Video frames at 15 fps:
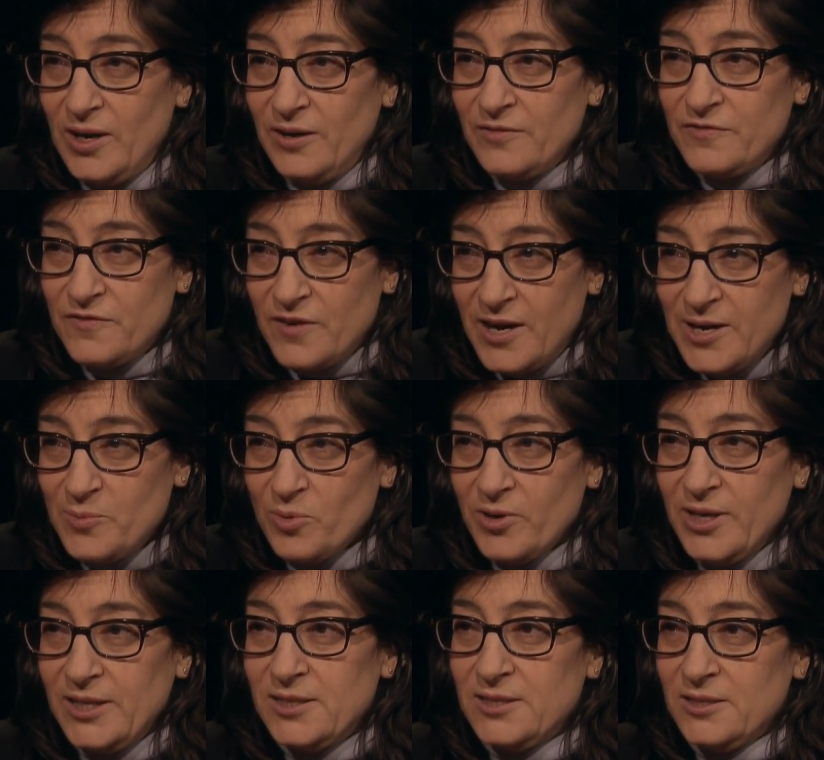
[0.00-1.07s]
a
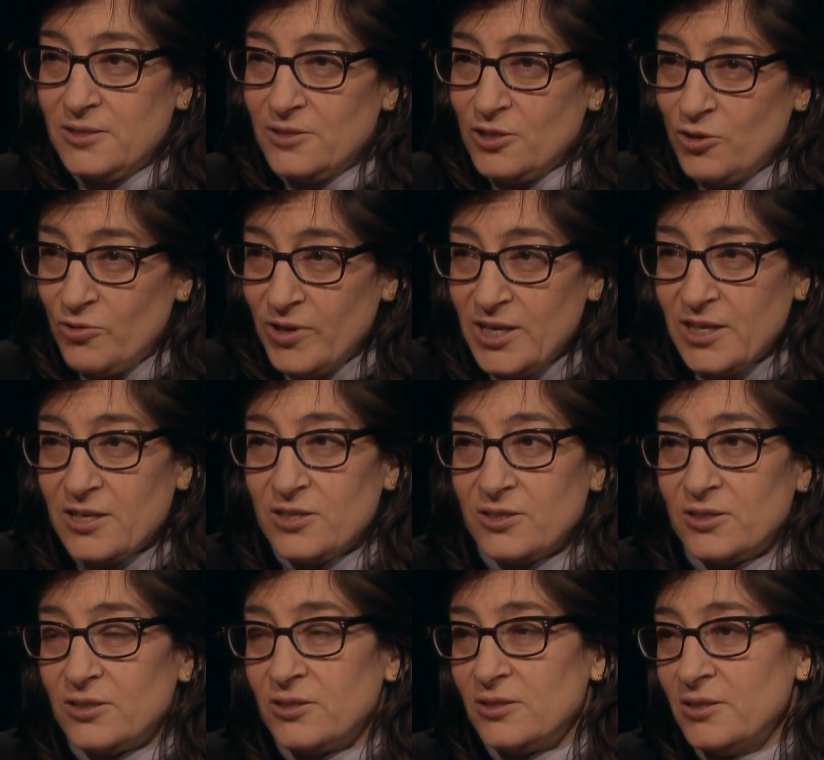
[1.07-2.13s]
vibrant,
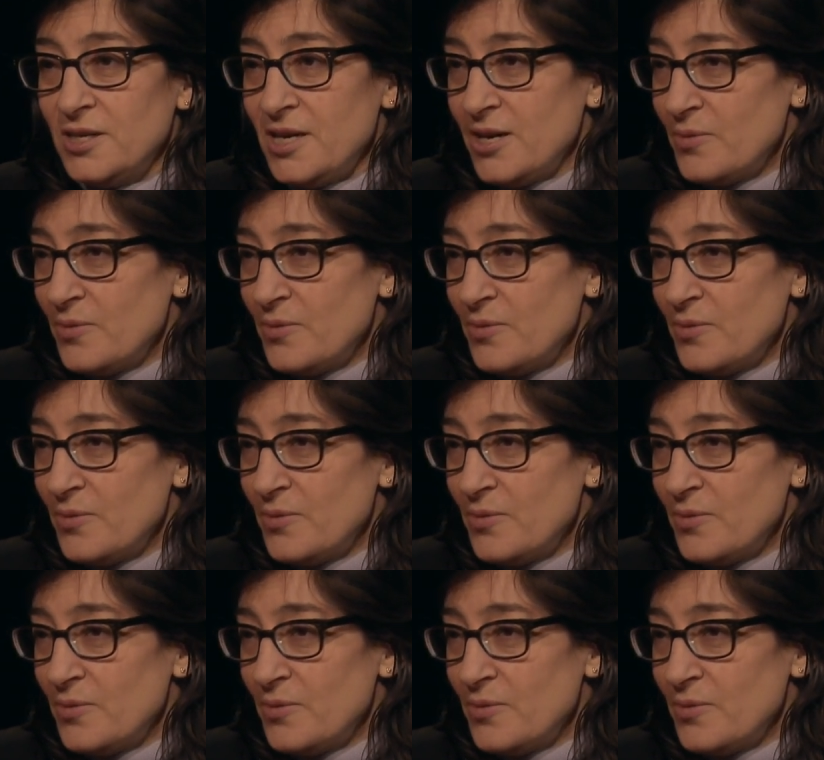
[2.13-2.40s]
critical,